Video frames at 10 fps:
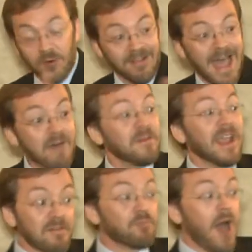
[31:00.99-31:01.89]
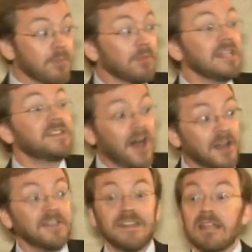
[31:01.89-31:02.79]
who are laughing have probably
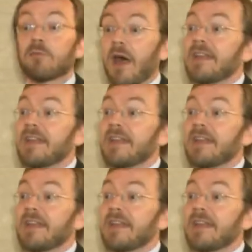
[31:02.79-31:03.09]
done teeth